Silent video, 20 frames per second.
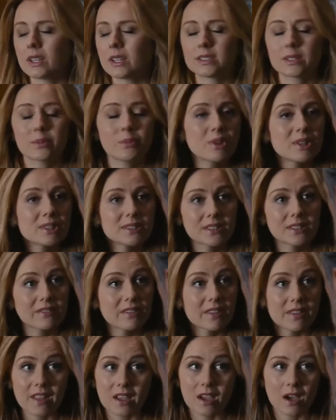Okay, some of the stuff
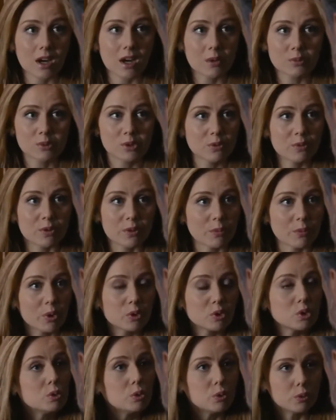that they got up to with Mo,
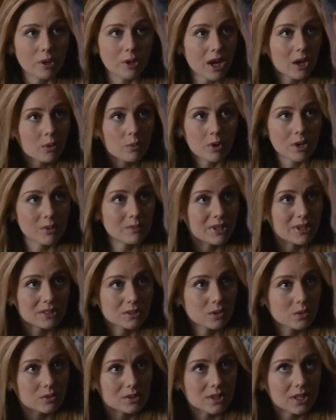you do not want to be
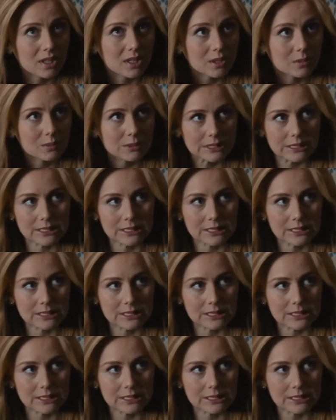associated with.